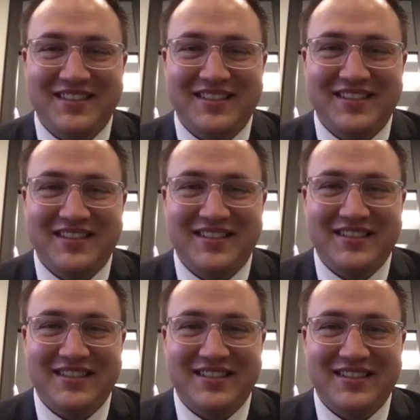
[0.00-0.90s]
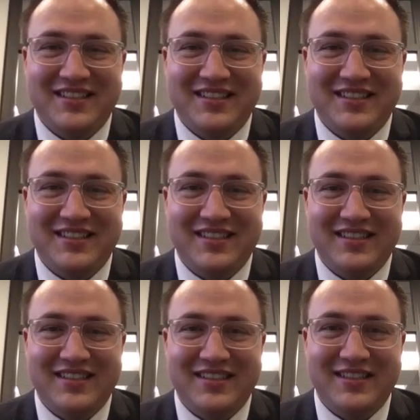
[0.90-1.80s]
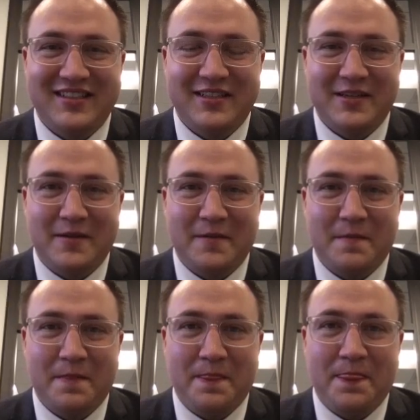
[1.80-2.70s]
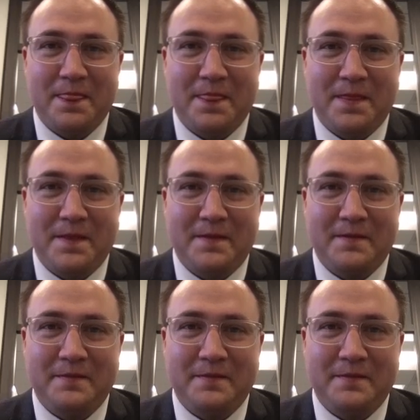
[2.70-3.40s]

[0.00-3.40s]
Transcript: No words are spoken by the person on screen.